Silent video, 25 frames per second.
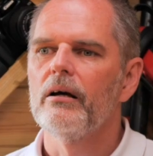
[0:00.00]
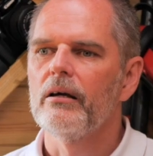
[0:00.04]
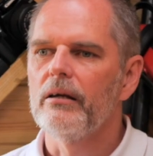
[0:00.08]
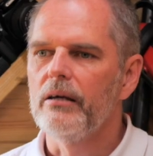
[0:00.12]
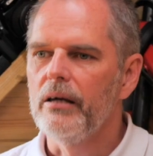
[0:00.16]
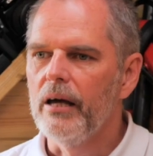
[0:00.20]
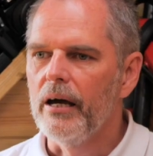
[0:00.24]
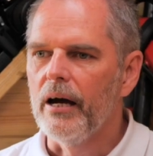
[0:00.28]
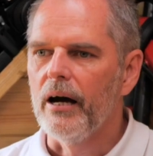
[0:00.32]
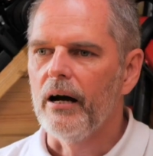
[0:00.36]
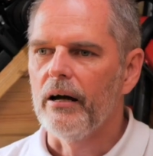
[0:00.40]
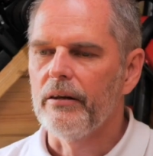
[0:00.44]

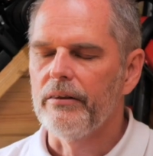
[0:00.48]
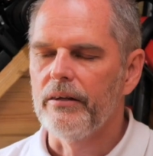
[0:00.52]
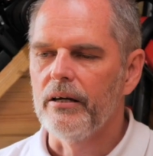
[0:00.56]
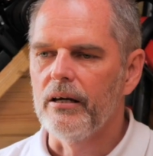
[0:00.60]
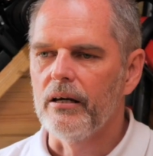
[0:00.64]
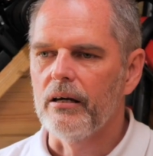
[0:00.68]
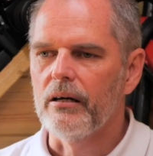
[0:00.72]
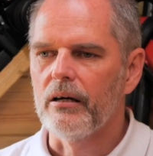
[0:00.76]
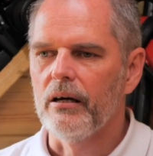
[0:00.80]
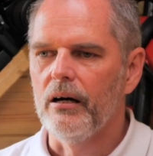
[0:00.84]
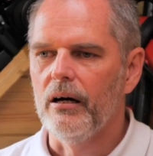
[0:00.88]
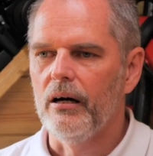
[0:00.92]
Yeah, I
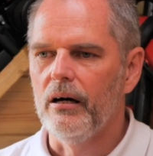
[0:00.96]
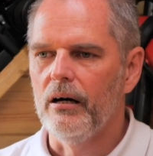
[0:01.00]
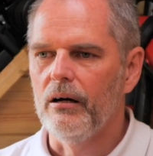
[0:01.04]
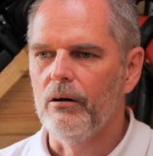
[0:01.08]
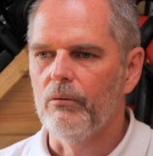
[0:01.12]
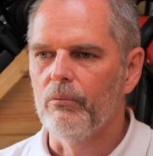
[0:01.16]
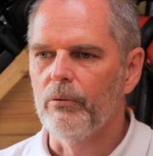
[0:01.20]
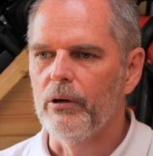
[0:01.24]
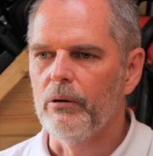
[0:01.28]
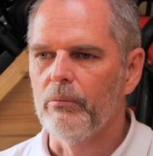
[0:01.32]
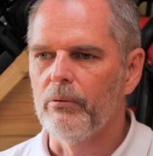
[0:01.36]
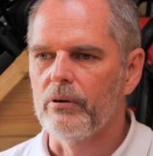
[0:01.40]
think
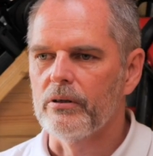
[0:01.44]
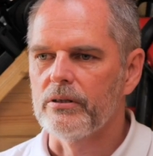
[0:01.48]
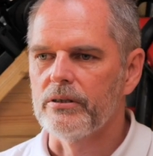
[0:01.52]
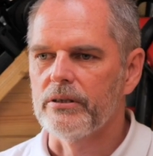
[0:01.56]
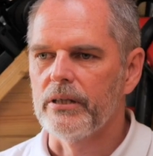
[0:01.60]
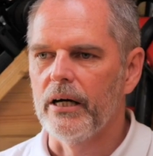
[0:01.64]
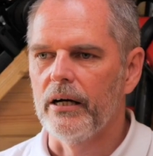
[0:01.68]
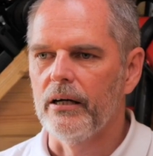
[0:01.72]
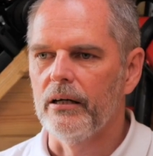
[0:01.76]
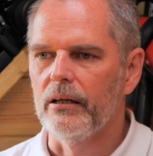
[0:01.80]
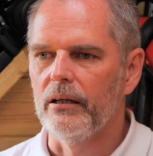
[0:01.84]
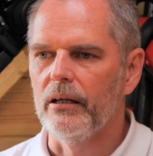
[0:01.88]
we were
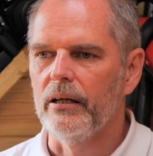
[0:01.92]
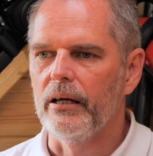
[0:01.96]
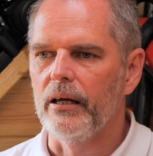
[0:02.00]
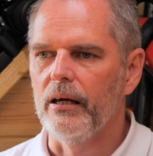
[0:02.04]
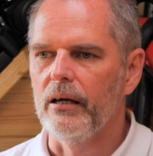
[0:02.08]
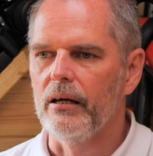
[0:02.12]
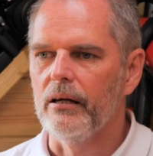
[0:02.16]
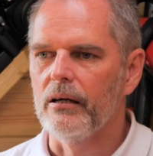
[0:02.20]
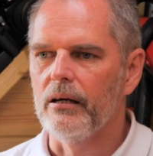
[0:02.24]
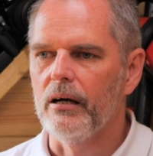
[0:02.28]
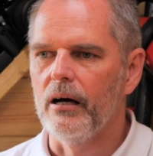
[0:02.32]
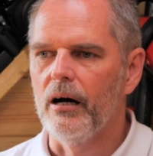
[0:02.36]

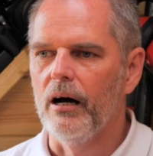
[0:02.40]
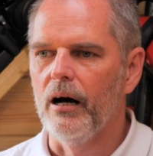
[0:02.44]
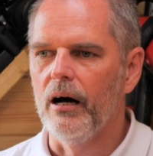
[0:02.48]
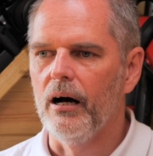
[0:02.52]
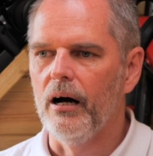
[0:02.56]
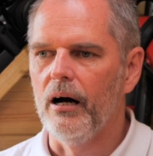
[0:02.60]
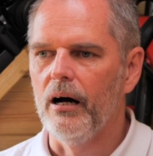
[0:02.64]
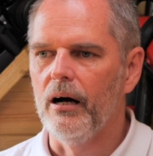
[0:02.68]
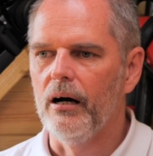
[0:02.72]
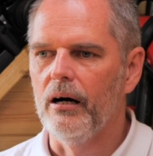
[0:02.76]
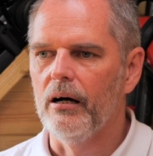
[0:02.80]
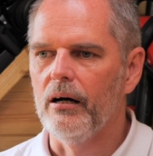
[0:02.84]
certainly,
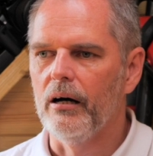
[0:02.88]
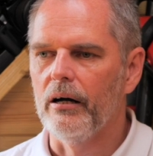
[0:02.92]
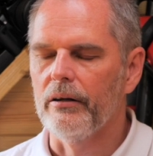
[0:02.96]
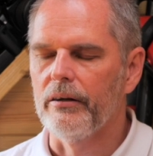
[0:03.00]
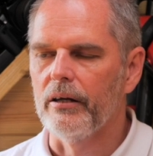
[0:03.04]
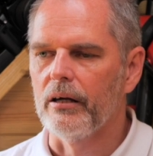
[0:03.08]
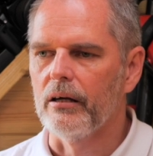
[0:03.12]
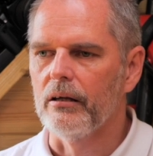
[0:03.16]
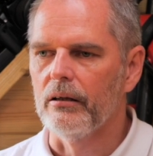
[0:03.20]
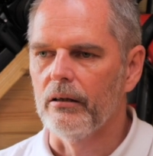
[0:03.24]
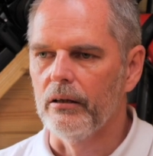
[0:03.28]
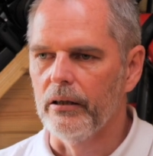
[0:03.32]
I
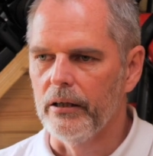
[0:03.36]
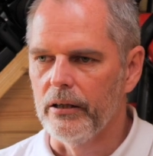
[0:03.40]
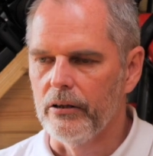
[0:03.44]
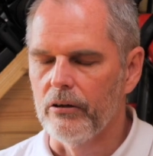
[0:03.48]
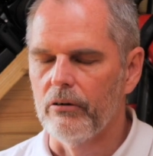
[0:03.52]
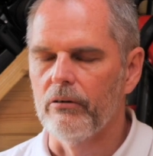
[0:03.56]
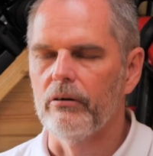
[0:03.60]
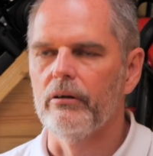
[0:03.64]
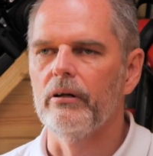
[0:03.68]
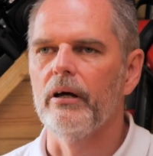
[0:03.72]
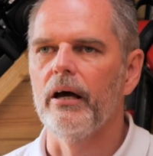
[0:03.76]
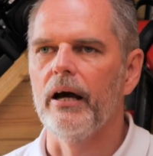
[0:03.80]
think, a
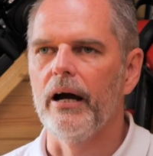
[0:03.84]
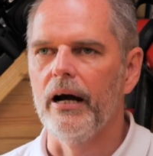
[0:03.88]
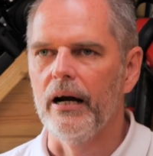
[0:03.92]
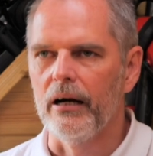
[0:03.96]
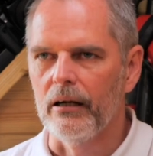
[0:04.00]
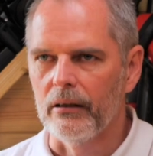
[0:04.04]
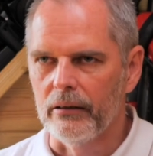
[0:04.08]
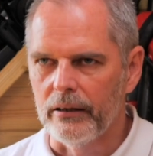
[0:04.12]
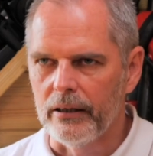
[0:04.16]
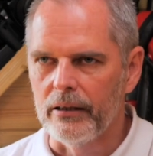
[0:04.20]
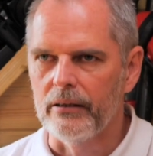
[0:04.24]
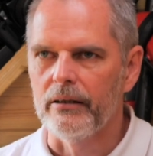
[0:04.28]
leader in the
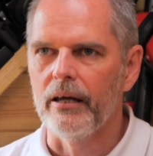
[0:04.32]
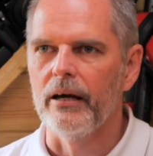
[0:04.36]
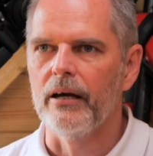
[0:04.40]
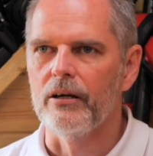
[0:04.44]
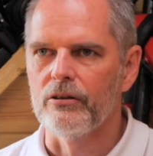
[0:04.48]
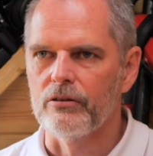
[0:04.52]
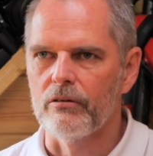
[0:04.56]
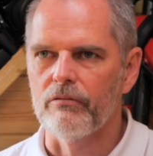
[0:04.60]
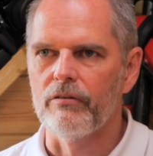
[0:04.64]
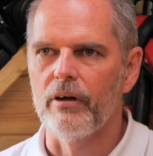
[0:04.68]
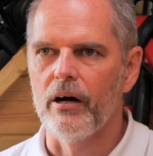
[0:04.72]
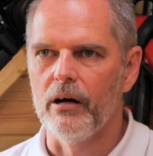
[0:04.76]
early
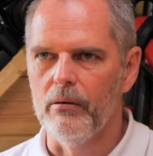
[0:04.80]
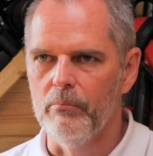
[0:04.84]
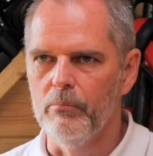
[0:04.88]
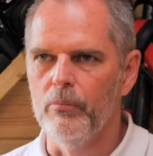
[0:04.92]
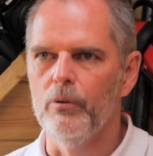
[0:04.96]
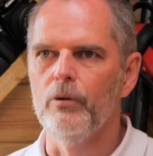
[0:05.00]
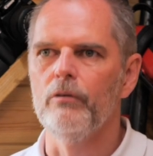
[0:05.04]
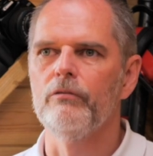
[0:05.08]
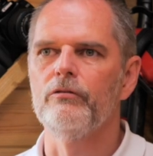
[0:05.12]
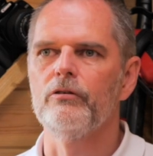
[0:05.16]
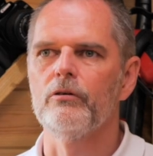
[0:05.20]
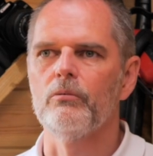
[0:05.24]
days of that
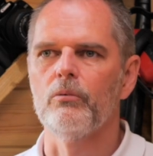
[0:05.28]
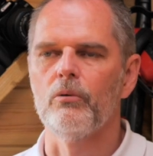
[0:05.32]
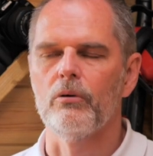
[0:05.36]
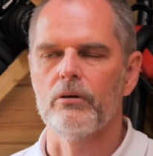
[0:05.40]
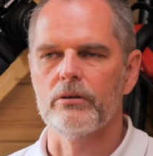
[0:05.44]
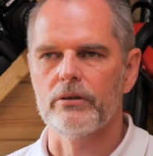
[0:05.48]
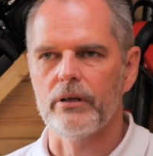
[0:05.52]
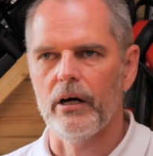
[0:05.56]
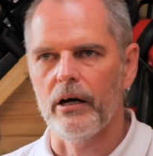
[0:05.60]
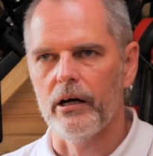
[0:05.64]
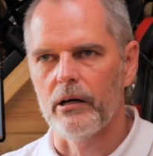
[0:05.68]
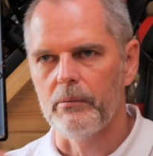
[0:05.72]
move
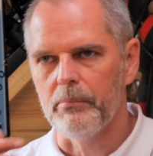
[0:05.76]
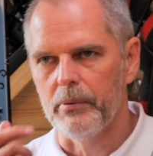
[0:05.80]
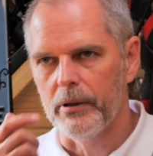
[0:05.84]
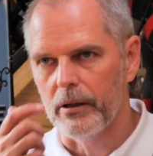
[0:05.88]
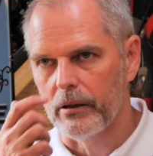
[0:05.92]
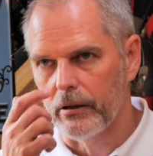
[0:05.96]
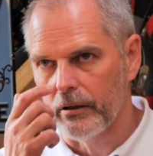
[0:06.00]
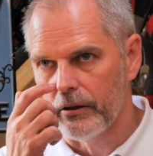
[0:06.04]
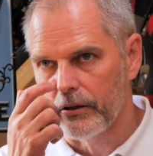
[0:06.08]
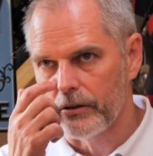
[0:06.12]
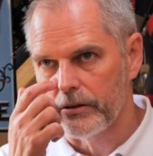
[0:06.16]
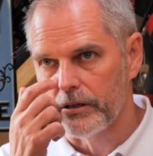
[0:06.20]
towards IP
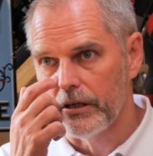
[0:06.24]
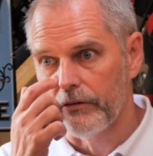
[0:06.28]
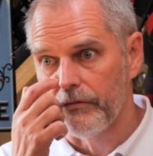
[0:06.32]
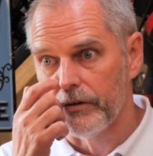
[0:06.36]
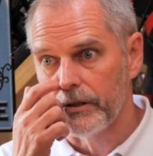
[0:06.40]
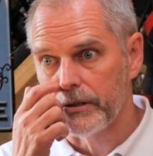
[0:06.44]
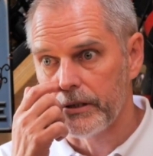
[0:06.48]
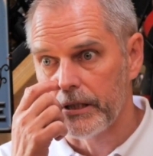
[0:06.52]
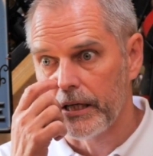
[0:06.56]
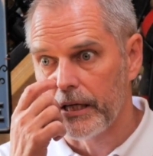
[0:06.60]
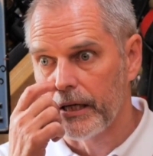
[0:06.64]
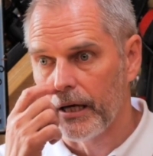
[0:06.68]

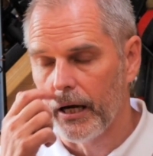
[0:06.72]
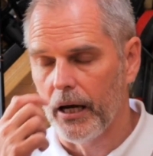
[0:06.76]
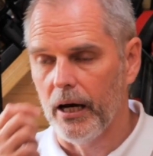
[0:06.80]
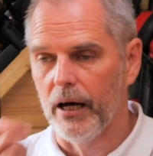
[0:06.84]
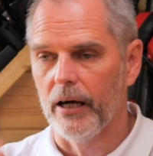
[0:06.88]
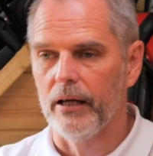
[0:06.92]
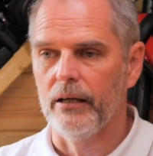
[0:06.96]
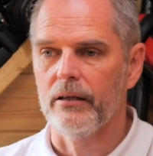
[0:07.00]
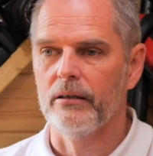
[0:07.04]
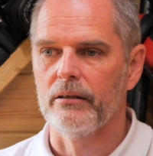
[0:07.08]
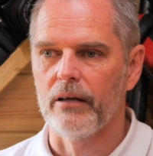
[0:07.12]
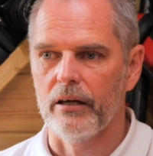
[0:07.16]
connectivity,
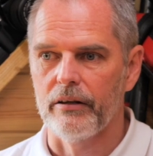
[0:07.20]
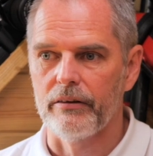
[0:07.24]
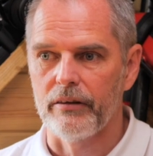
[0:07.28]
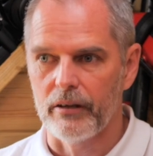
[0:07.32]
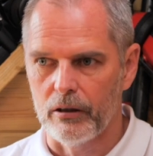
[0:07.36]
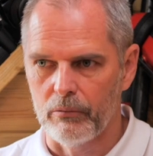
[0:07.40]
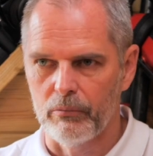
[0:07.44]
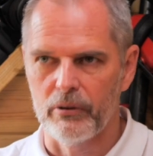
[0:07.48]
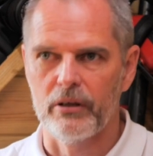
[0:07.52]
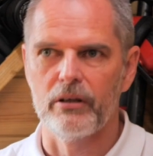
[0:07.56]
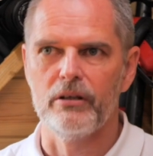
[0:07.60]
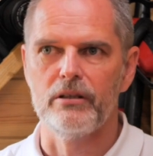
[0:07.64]
and I
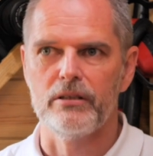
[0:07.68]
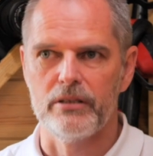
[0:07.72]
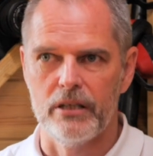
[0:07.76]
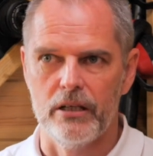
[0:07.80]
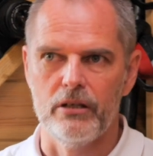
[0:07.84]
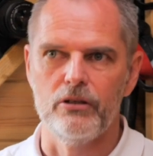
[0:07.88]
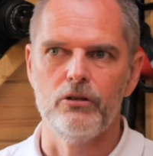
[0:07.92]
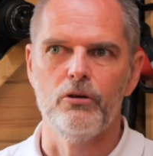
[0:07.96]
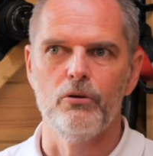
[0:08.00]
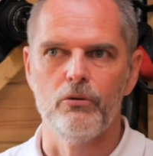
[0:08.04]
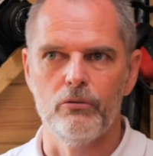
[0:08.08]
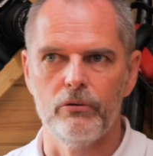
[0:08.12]
think we
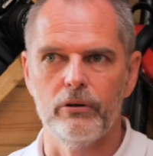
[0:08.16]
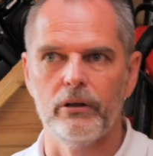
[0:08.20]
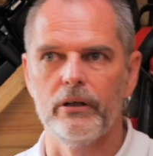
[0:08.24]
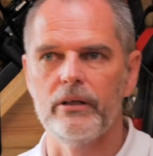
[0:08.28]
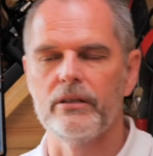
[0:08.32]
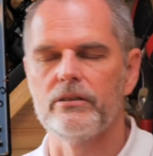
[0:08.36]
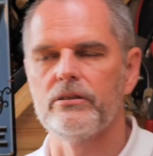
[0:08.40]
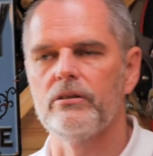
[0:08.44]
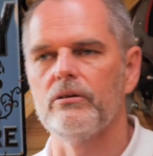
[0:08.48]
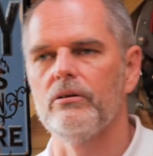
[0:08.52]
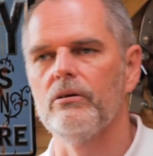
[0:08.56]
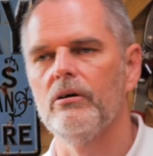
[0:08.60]
continue really
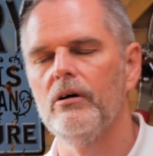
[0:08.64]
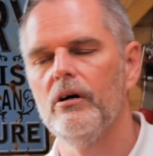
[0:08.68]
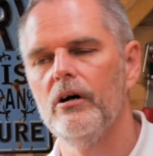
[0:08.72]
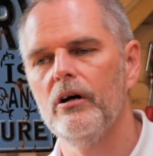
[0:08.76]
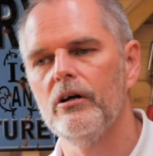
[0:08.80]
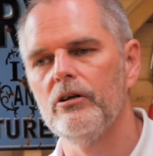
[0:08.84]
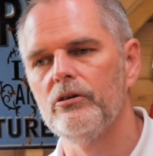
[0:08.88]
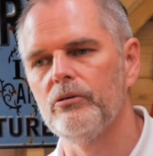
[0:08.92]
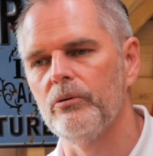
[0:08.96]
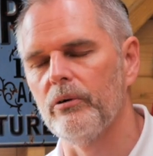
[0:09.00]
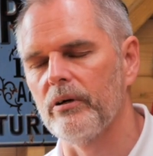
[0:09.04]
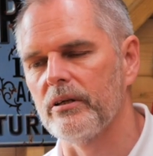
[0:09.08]
to
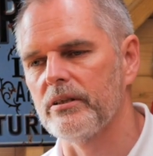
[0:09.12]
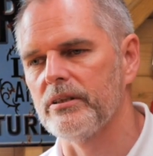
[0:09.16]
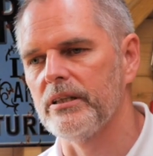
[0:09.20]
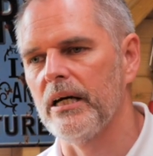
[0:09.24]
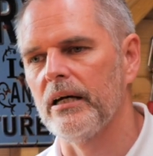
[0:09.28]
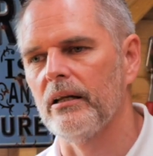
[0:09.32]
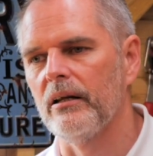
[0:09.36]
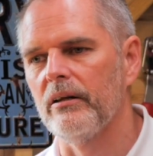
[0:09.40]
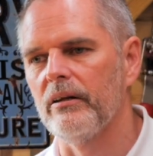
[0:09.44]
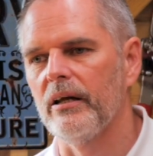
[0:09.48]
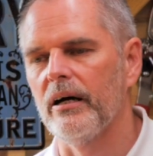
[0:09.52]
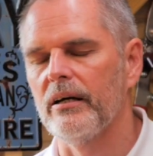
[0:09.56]

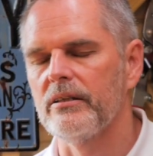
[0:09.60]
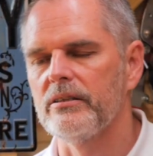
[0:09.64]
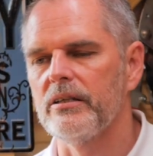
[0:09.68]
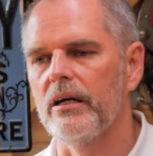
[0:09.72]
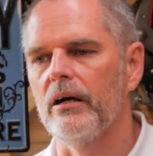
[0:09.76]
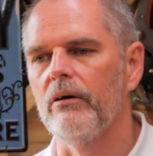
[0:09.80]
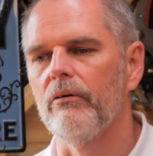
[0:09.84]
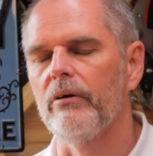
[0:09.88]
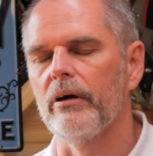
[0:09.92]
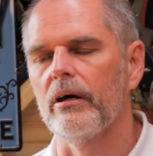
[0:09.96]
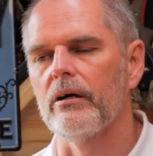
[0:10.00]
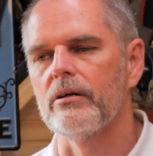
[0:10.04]
excel in that
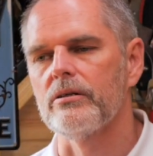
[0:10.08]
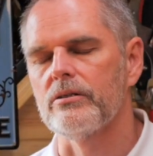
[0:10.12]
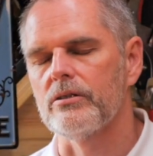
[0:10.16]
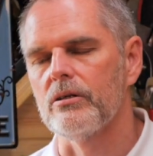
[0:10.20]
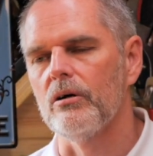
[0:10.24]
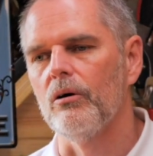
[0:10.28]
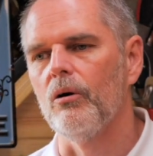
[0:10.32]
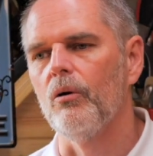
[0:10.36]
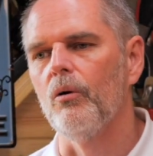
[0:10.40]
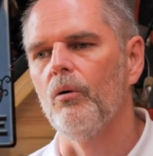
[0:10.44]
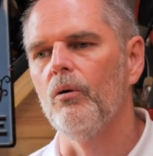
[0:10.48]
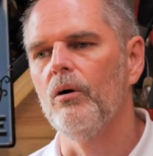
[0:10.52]
area.
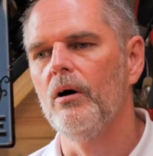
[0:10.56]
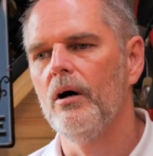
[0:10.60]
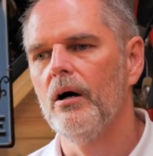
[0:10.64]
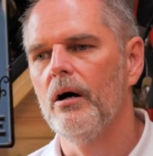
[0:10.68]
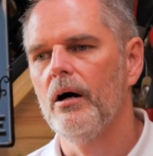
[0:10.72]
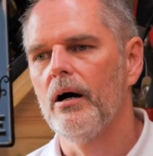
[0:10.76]
So